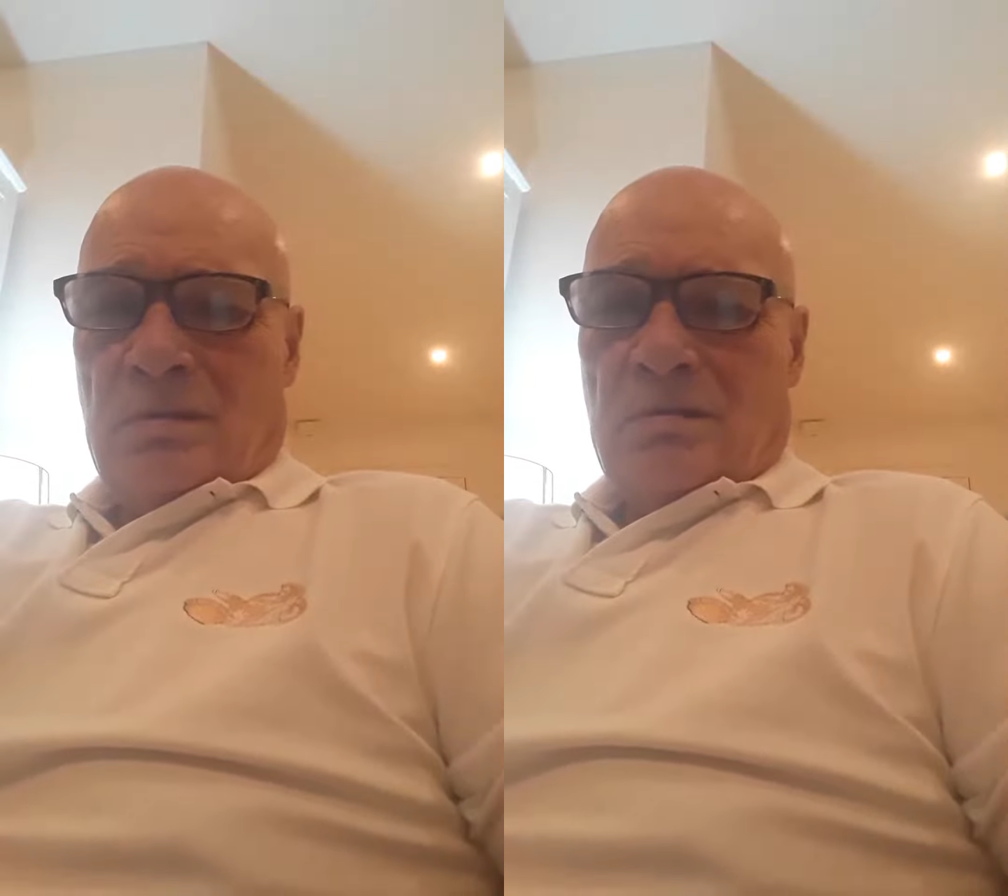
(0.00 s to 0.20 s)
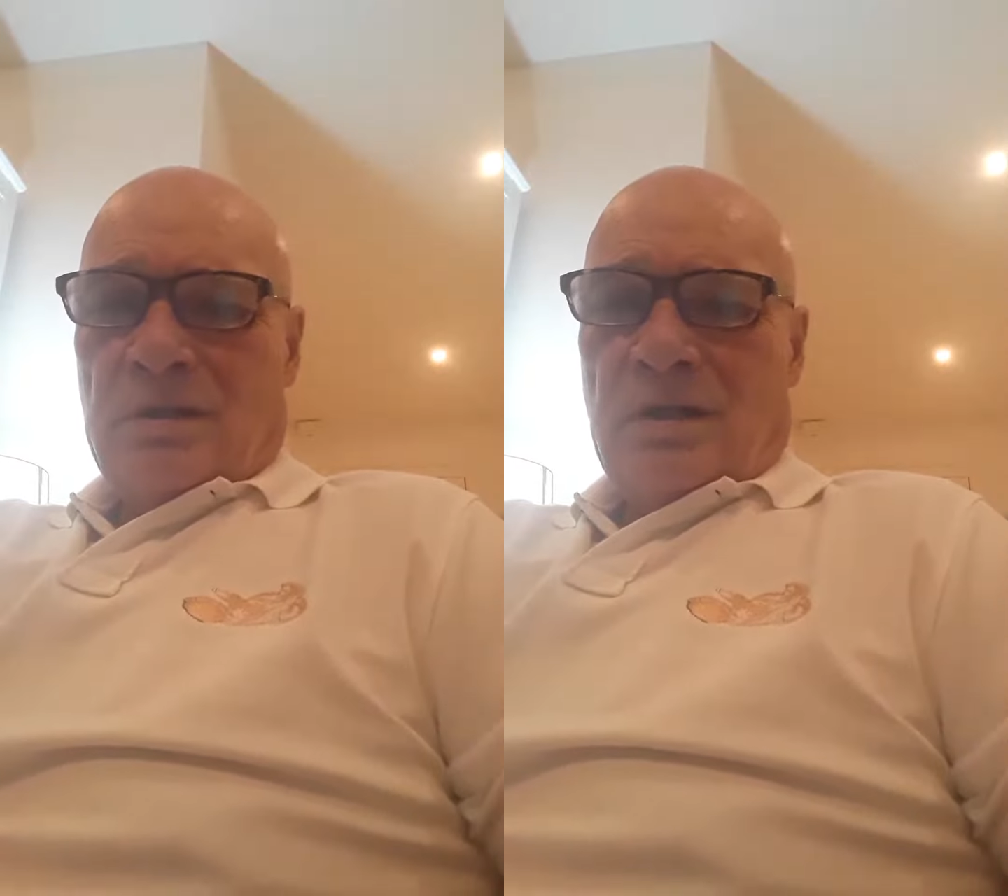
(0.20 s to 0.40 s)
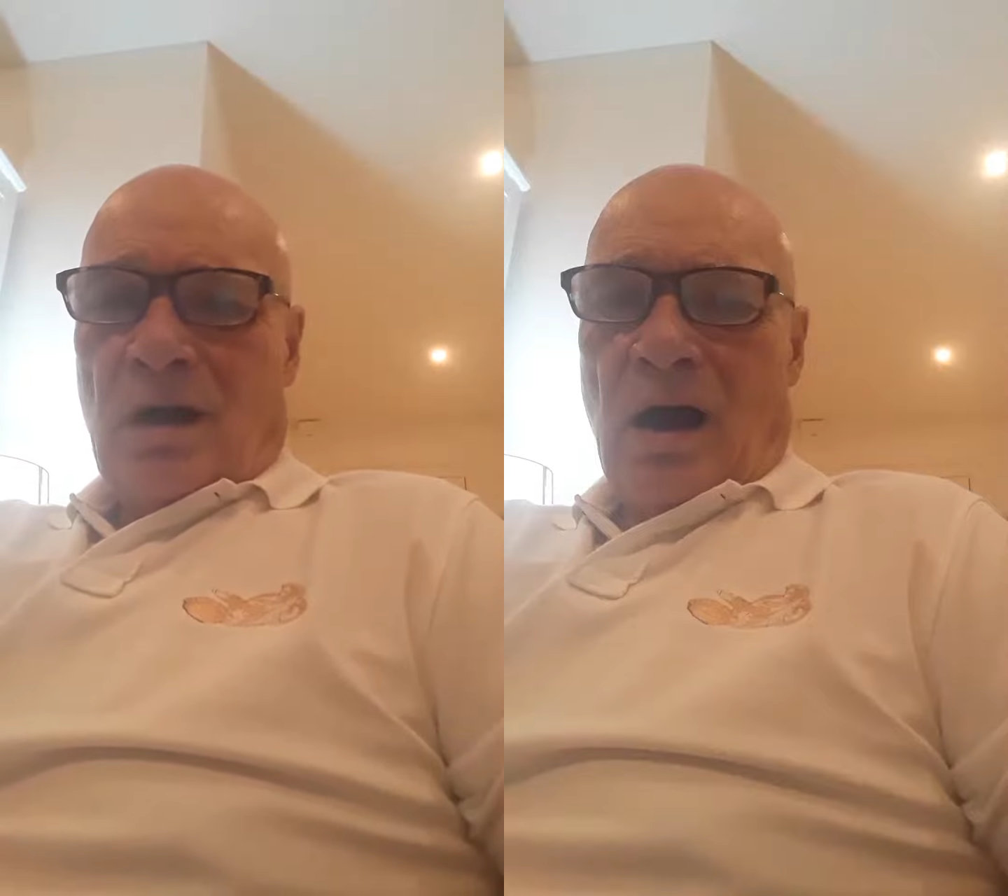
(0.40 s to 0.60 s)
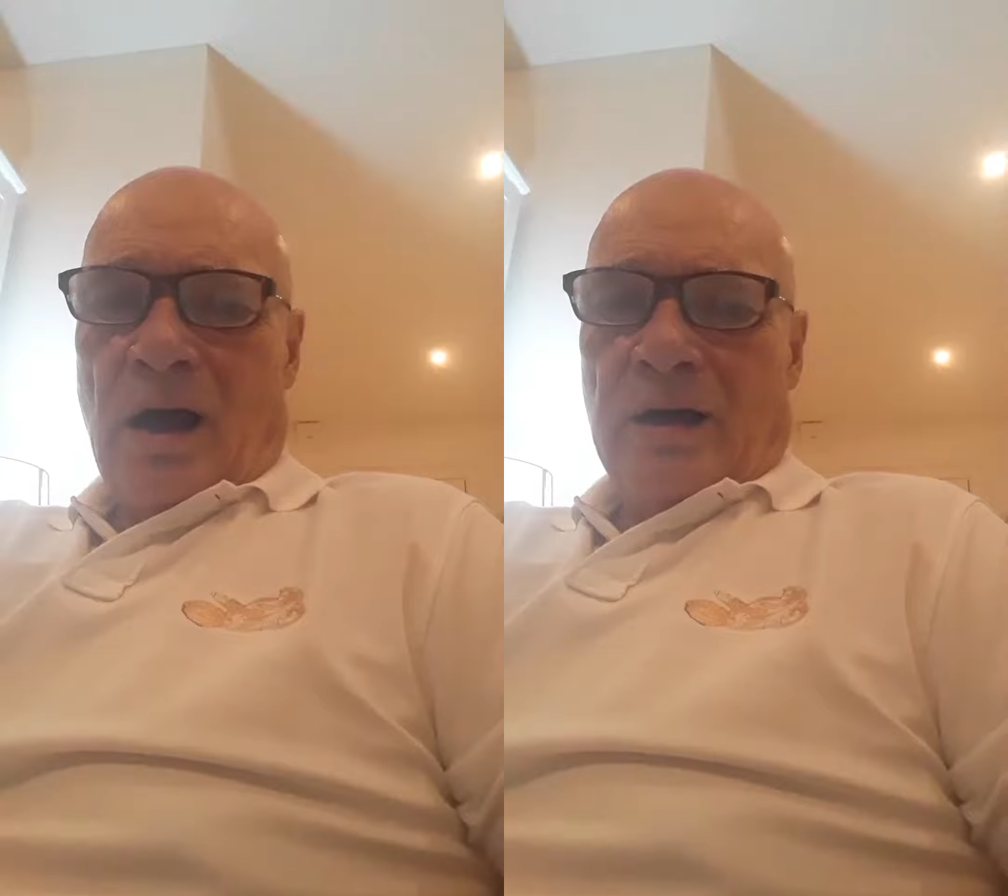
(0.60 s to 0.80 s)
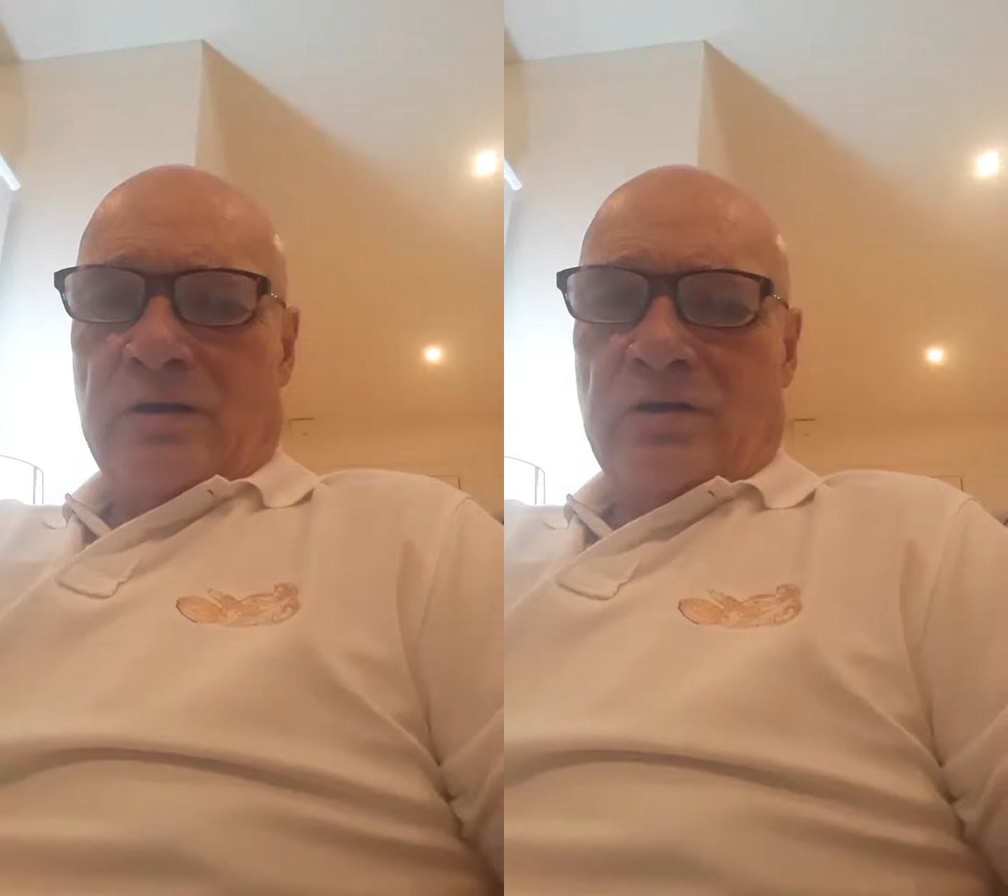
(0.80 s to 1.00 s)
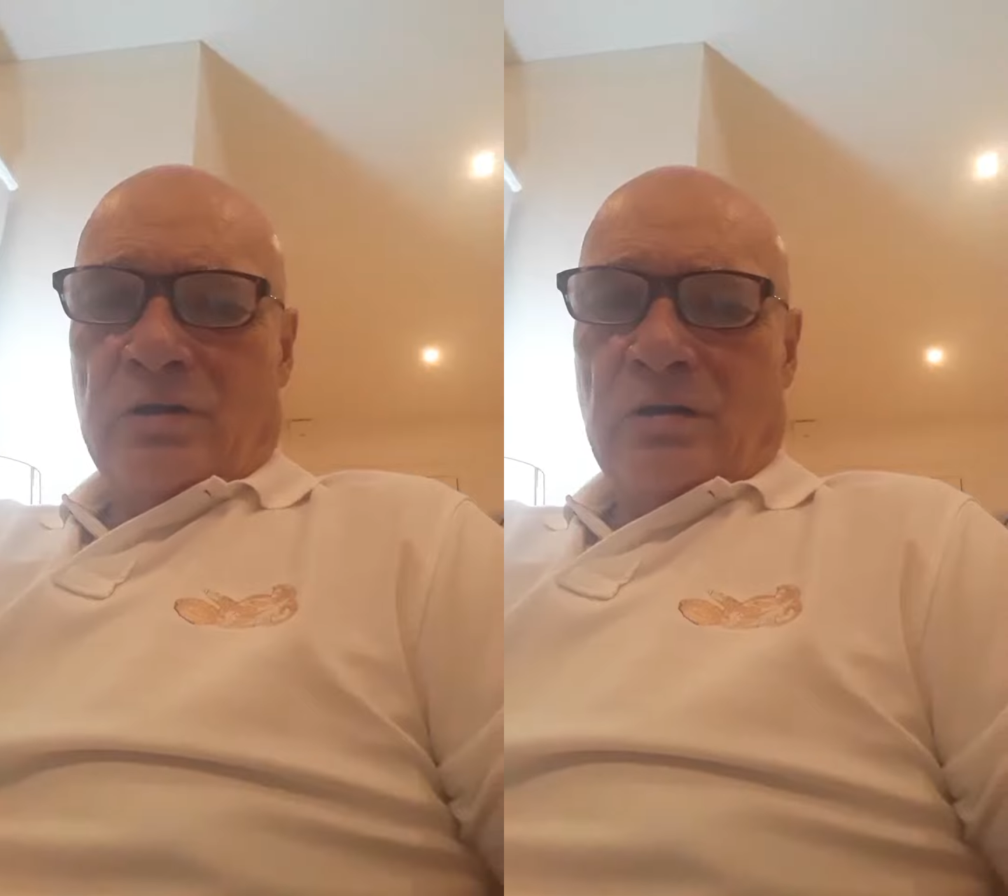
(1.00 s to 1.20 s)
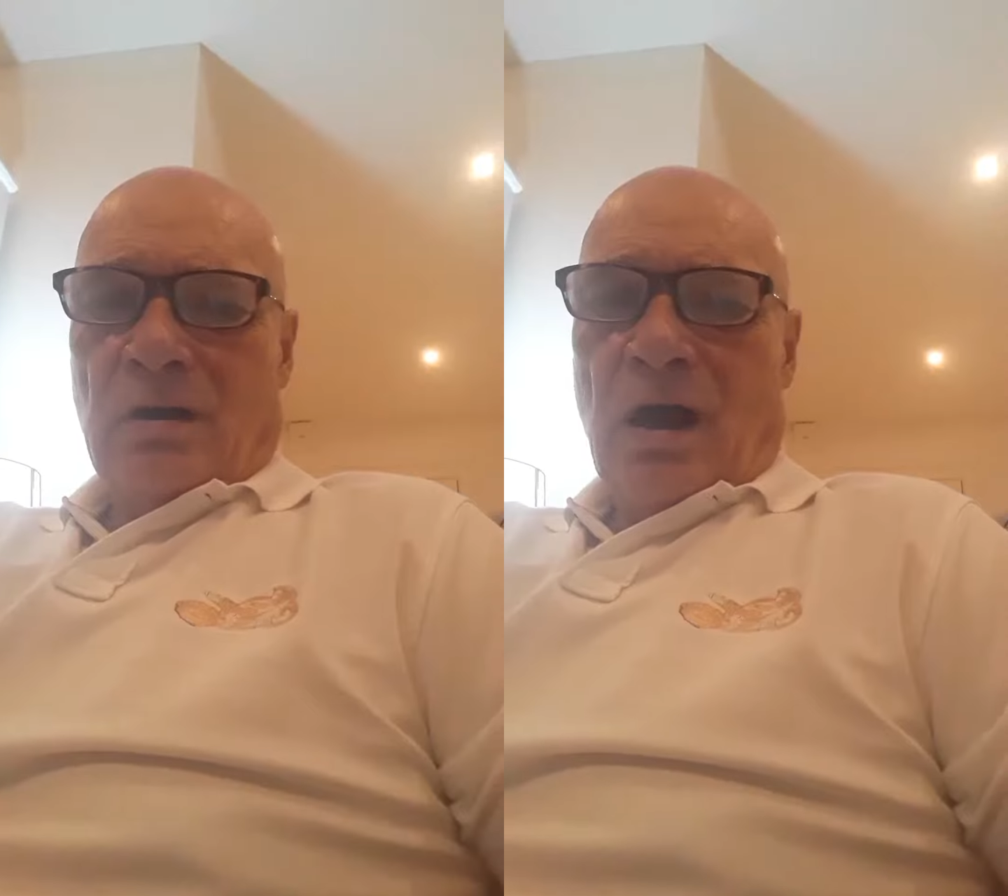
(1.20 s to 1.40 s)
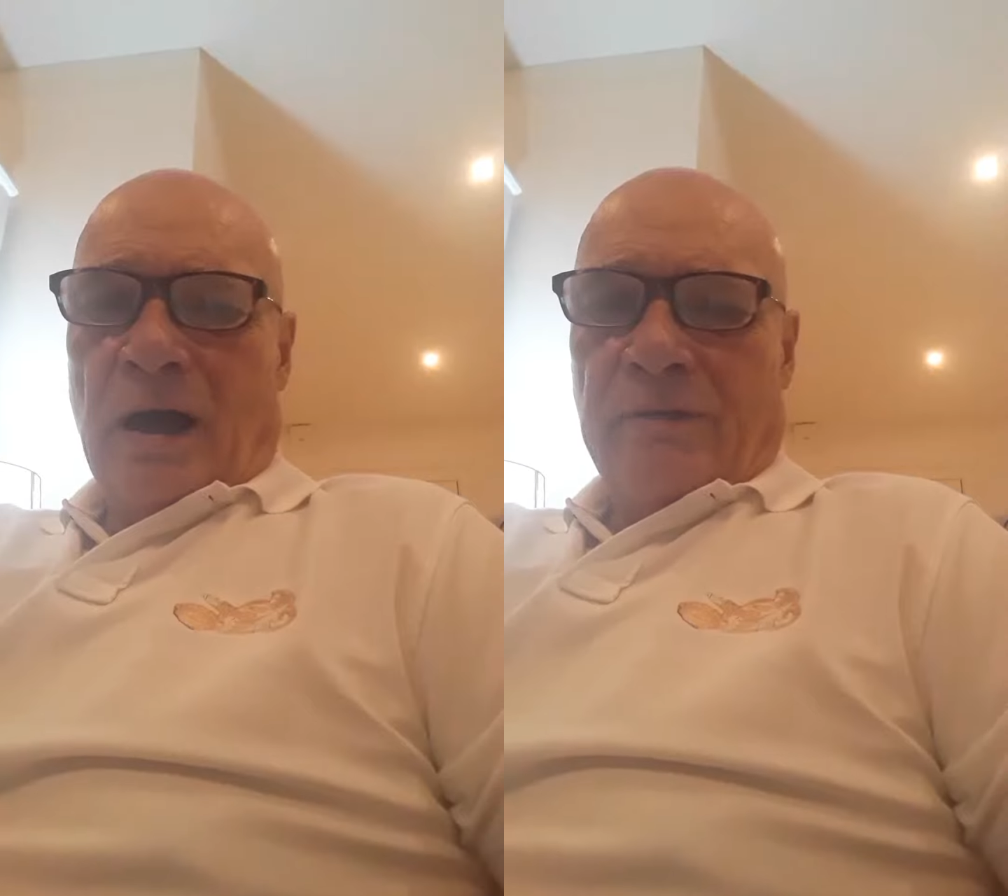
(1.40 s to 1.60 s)
which hides your
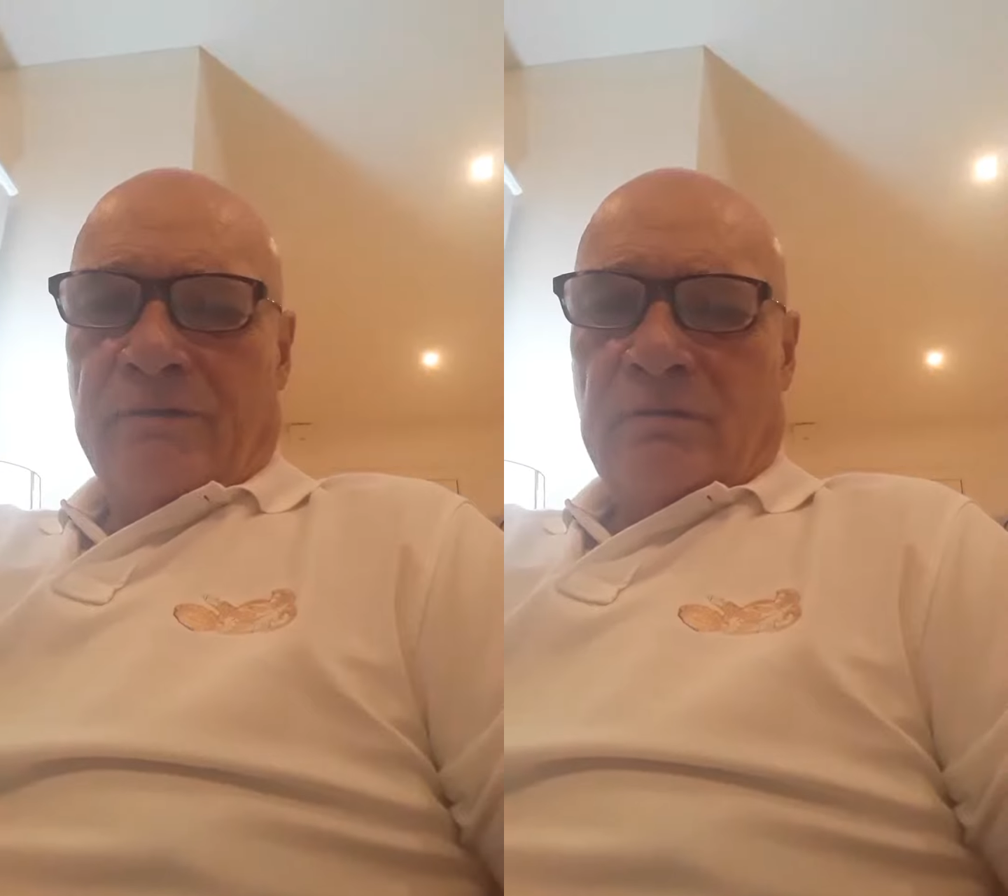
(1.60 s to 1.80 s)
life,